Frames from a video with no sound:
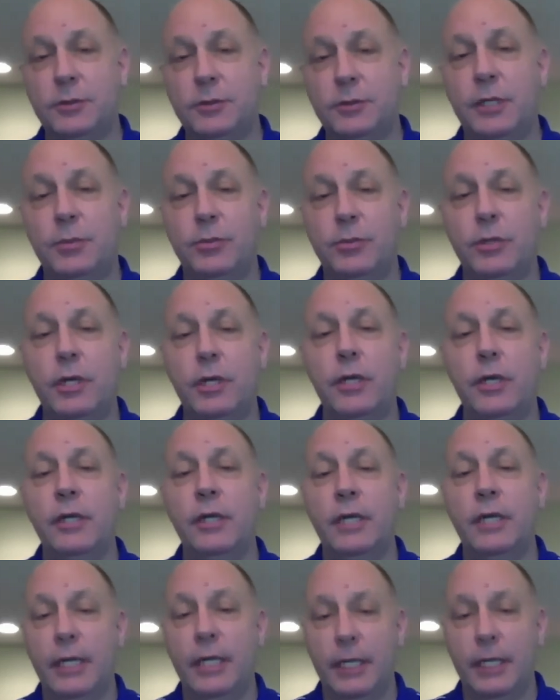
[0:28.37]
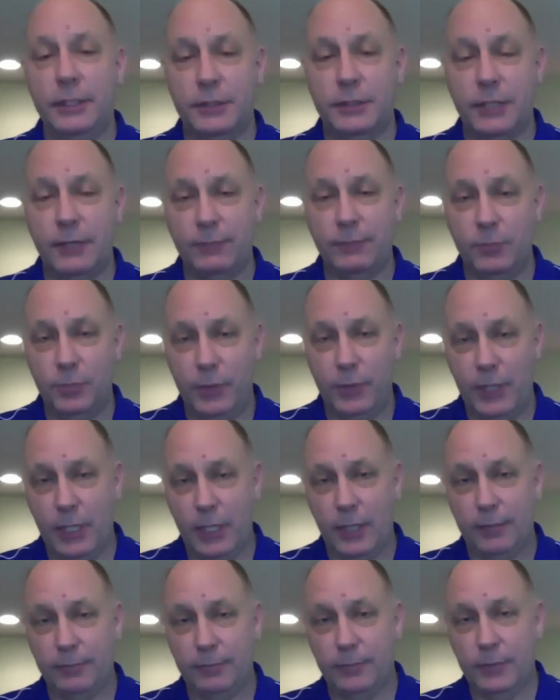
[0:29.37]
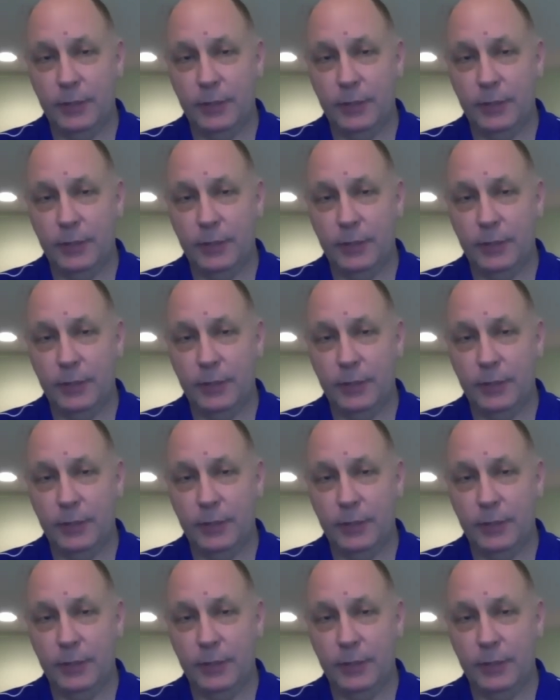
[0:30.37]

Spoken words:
Day of Prayer, at 7 p.m.